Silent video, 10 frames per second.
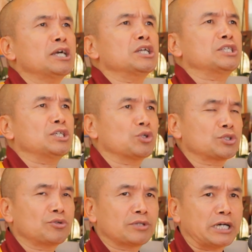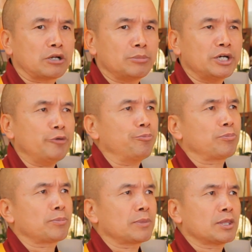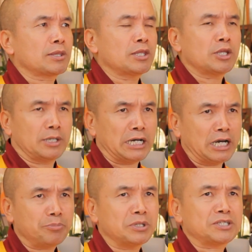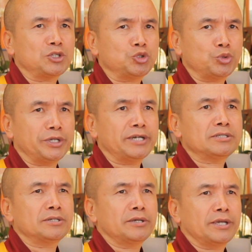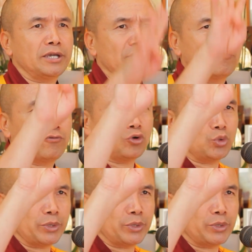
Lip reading: Generosity of dharma, I personally do it in four